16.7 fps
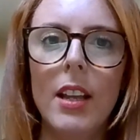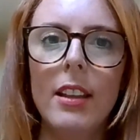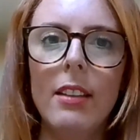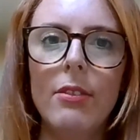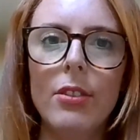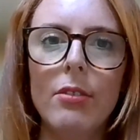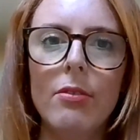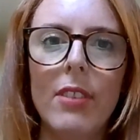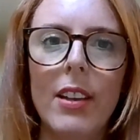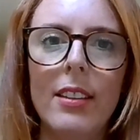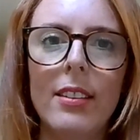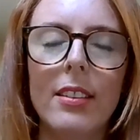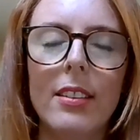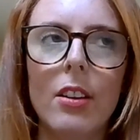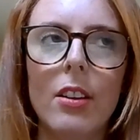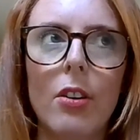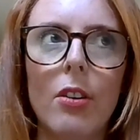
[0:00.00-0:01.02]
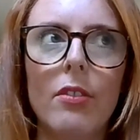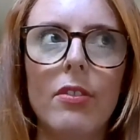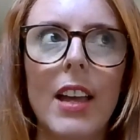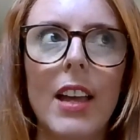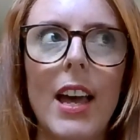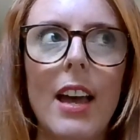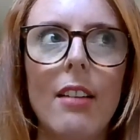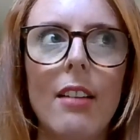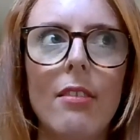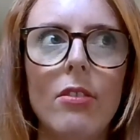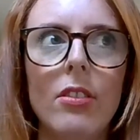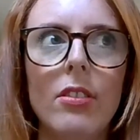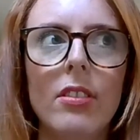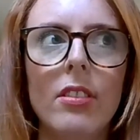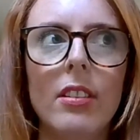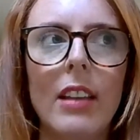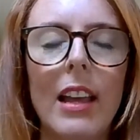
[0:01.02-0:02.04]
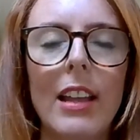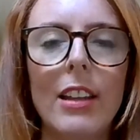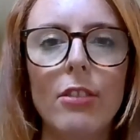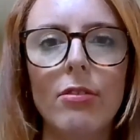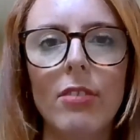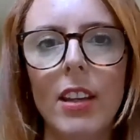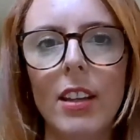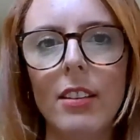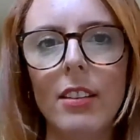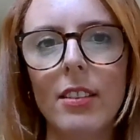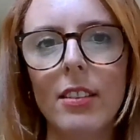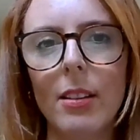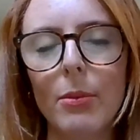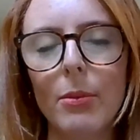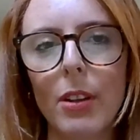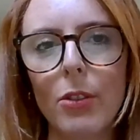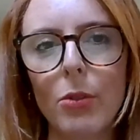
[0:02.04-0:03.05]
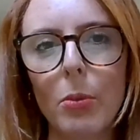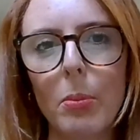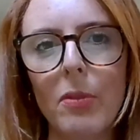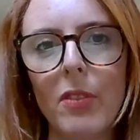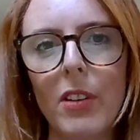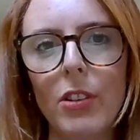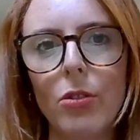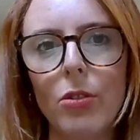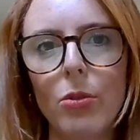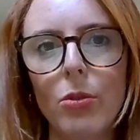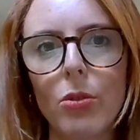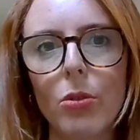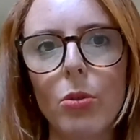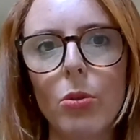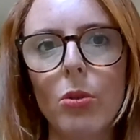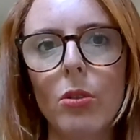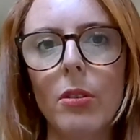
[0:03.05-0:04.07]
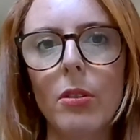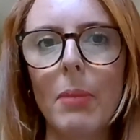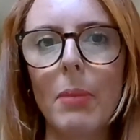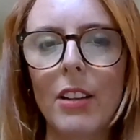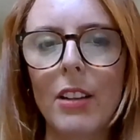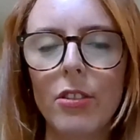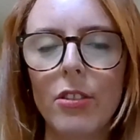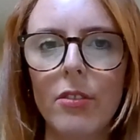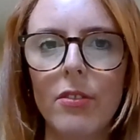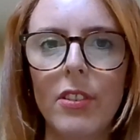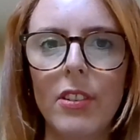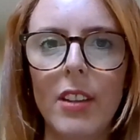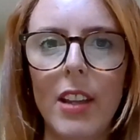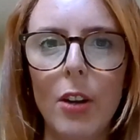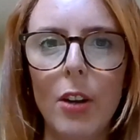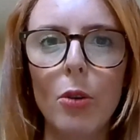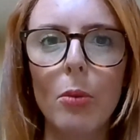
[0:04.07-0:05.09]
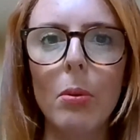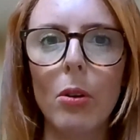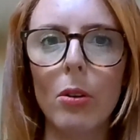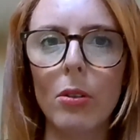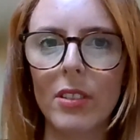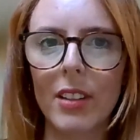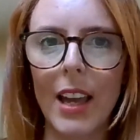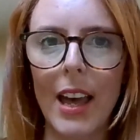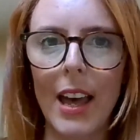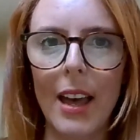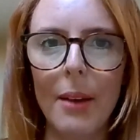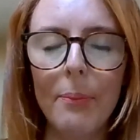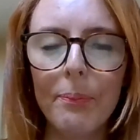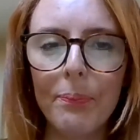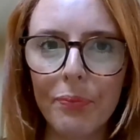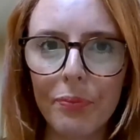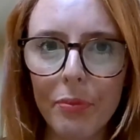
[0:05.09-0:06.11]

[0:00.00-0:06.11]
there is a risk of carers entering into sometimes what professionals call compassion fatigue or blocked care.